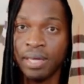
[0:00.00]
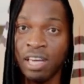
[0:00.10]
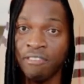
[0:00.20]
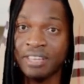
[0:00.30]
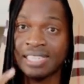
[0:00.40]

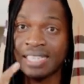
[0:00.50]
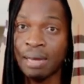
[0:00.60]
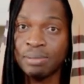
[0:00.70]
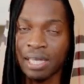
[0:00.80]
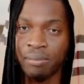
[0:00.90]
if he
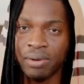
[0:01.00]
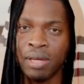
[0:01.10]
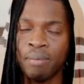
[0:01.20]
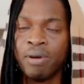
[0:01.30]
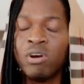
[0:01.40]
slept somewhere,
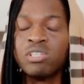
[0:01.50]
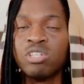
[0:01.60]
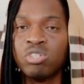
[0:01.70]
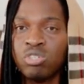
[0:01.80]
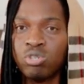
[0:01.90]
because
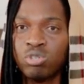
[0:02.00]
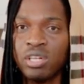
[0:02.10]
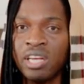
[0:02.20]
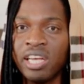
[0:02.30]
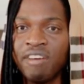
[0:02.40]

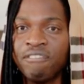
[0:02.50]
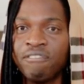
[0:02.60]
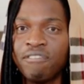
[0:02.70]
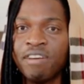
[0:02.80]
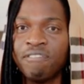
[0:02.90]

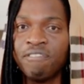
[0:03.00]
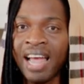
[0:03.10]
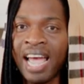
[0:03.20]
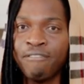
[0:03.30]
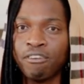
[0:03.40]
he
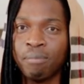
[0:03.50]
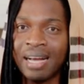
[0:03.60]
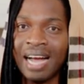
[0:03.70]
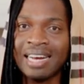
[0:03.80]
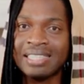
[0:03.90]
flied
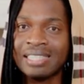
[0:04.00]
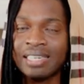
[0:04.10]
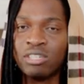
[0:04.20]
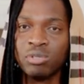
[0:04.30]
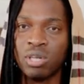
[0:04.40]
from Ghana
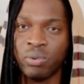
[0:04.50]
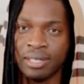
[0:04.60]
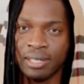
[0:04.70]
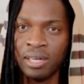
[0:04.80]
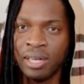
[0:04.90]
straight to the
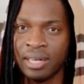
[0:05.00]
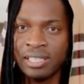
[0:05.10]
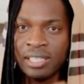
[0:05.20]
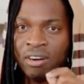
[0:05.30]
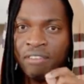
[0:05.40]
wedding,
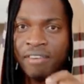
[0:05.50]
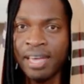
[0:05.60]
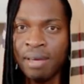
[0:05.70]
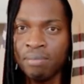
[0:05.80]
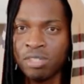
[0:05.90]
instead of
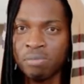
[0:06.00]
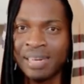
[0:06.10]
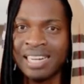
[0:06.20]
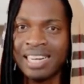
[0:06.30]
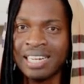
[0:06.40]
him
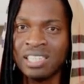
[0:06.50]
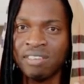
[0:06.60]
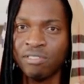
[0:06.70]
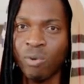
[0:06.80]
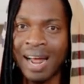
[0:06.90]
spending at
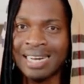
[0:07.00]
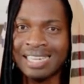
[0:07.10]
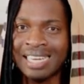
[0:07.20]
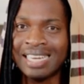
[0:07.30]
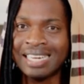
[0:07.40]
least one
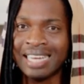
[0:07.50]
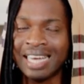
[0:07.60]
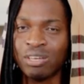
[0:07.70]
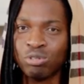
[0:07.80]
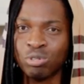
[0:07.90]
day in
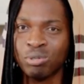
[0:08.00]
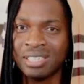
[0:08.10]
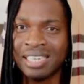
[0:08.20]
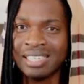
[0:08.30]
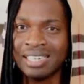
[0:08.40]
Kenya, 2
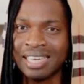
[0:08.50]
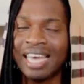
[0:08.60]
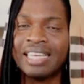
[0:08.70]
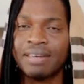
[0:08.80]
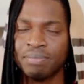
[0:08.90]
days in
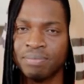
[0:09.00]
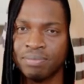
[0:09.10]
Kenya,